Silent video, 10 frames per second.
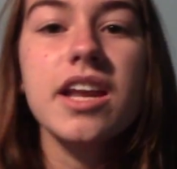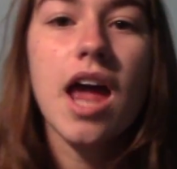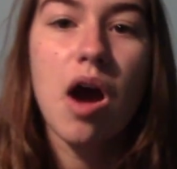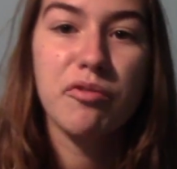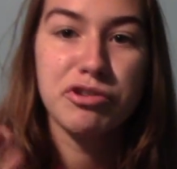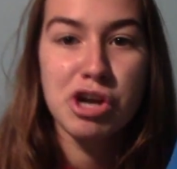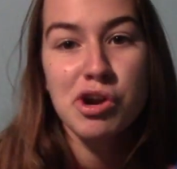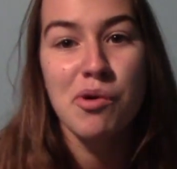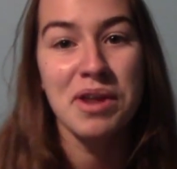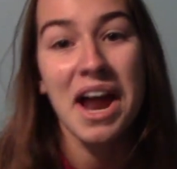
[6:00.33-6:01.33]
Now, if you don't
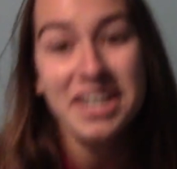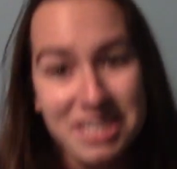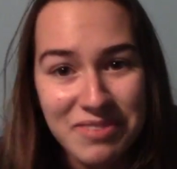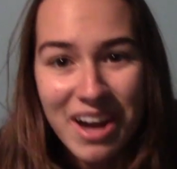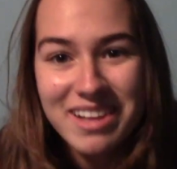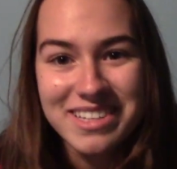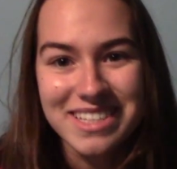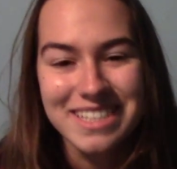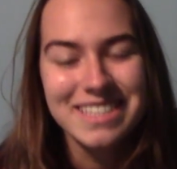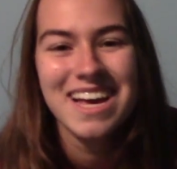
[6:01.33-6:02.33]
know what X-Files
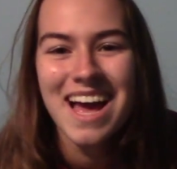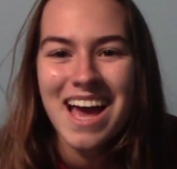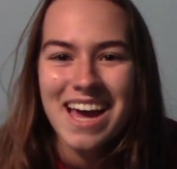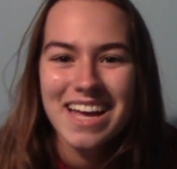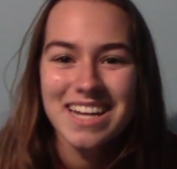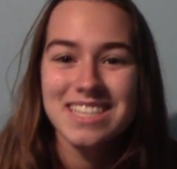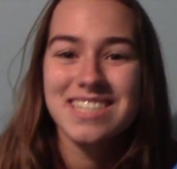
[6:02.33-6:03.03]
is, it is